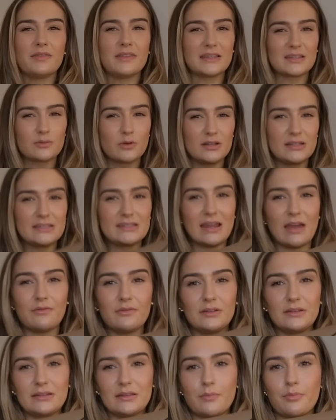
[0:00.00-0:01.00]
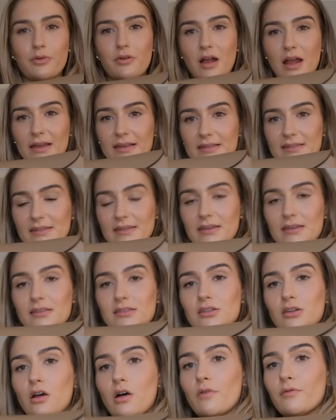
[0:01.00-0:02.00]
this one is definitely the
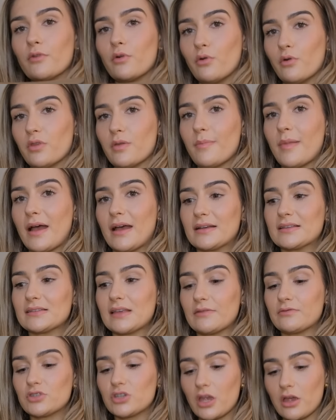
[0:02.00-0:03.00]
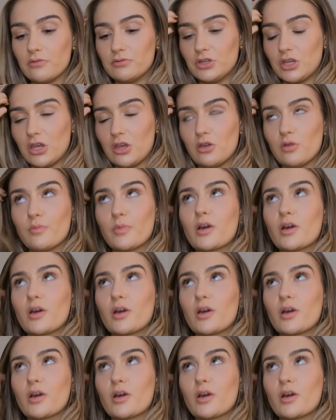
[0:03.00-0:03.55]
priciest of all the bags I've shown you,